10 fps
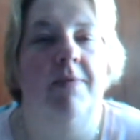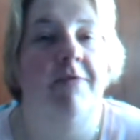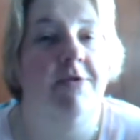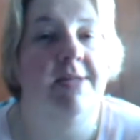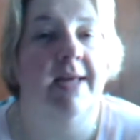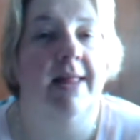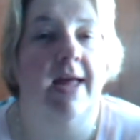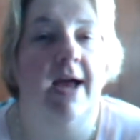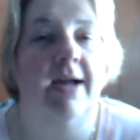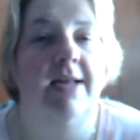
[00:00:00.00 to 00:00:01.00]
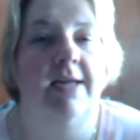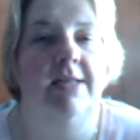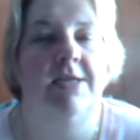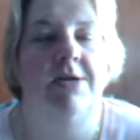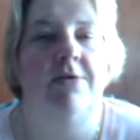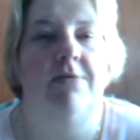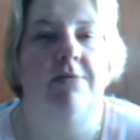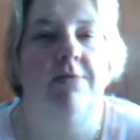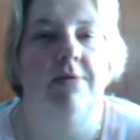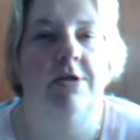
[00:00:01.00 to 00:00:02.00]
the first thing that I did
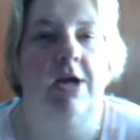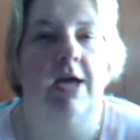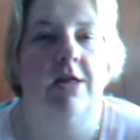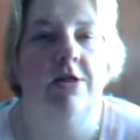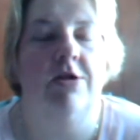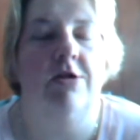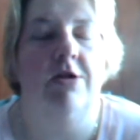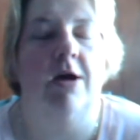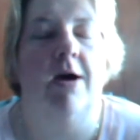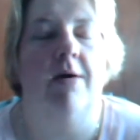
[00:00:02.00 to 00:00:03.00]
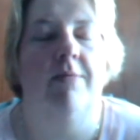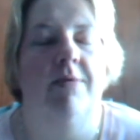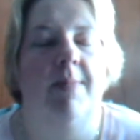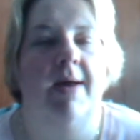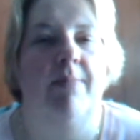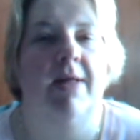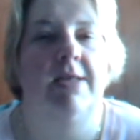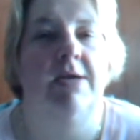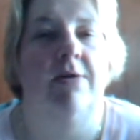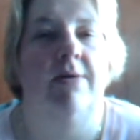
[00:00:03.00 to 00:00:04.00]
to change with my
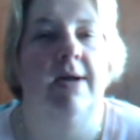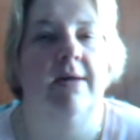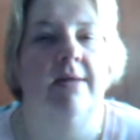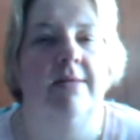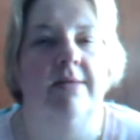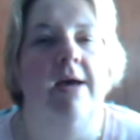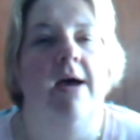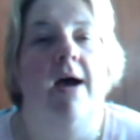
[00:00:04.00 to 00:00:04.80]
plateau is